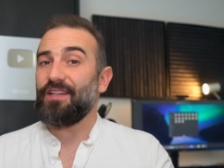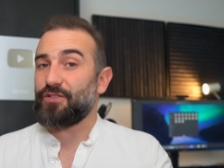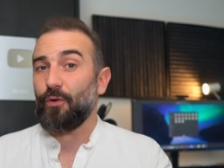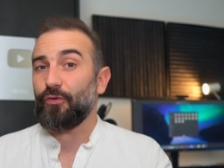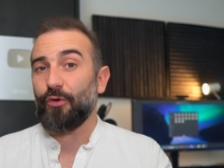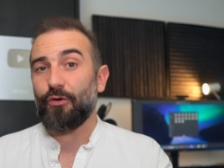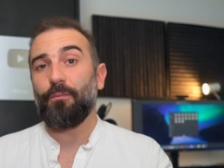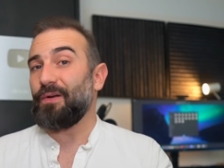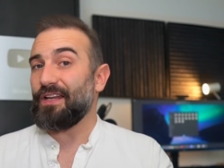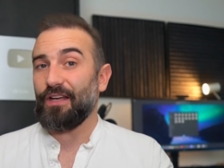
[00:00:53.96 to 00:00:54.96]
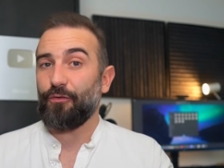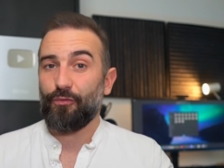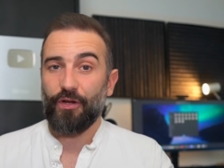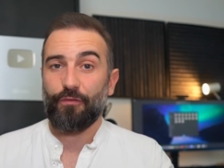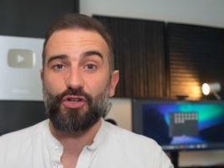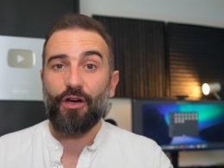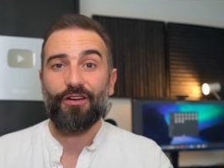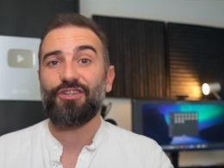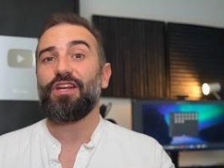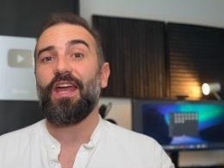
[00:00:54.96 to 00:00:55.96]
It's also completely free of
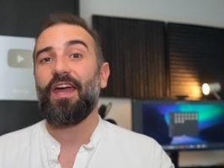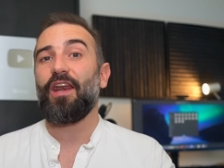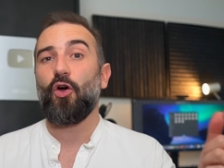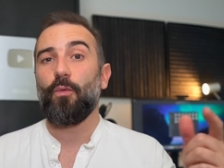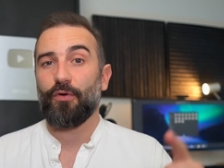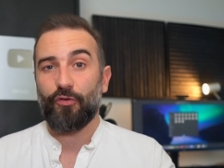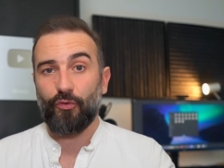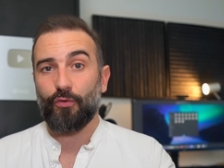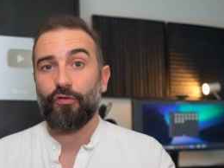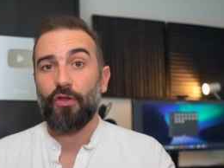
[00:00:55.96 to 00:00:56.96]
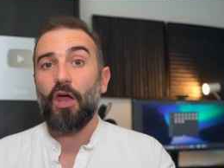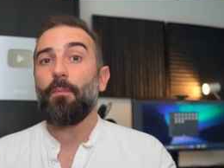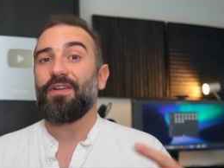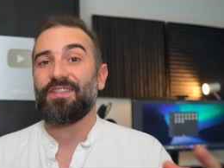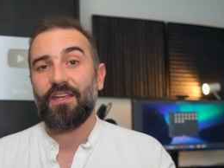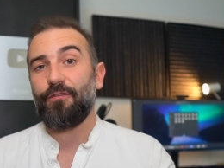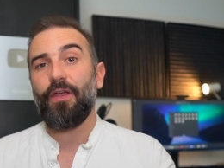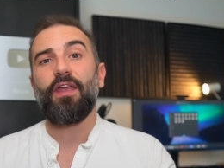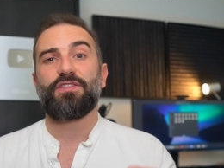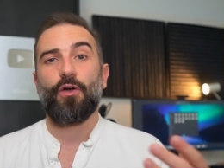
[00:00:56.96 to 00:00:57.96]
charge and open source, but
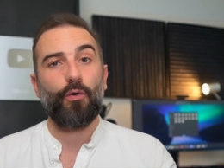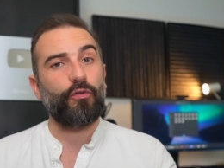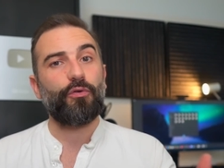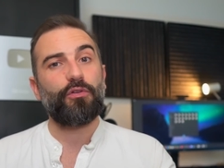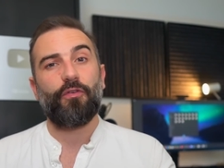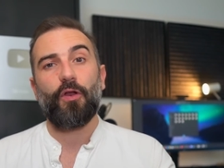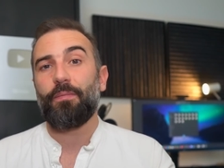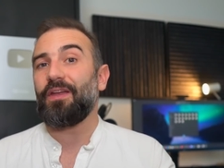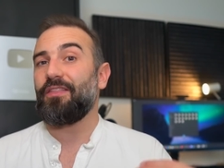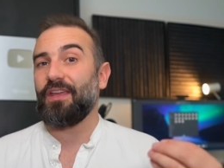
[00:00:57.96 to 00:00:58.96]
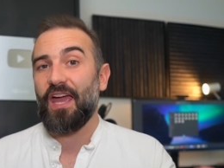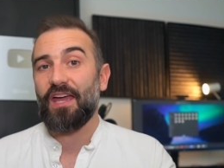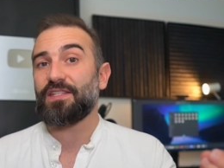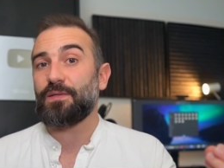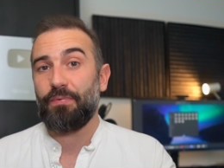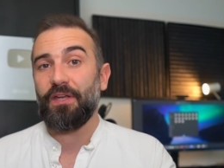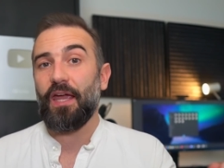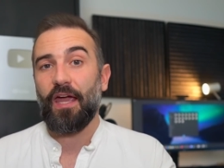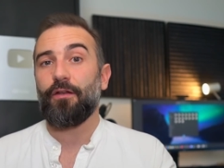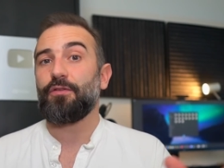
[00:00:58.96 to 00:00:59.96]
Safing is also developing the
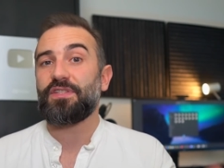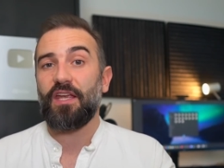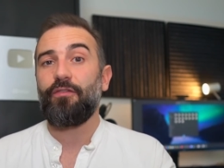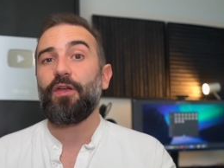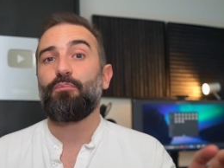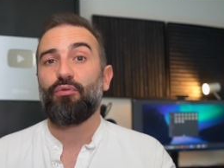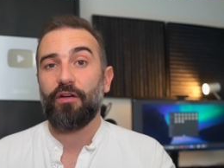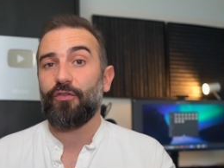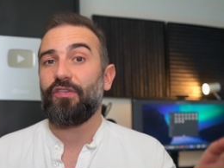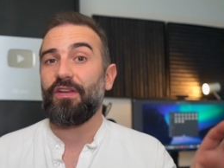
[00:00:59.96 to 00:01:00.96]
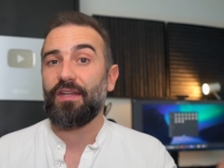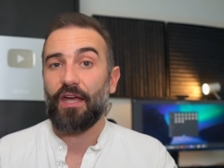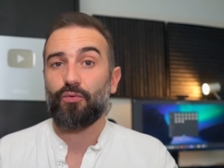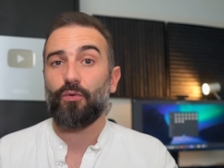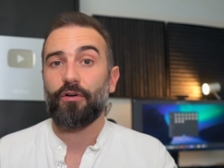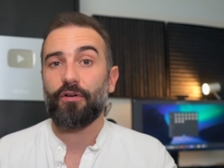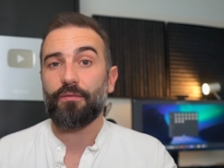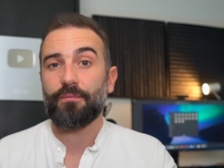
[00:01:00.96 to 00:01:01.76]
SPN, the Safing Privacy Network.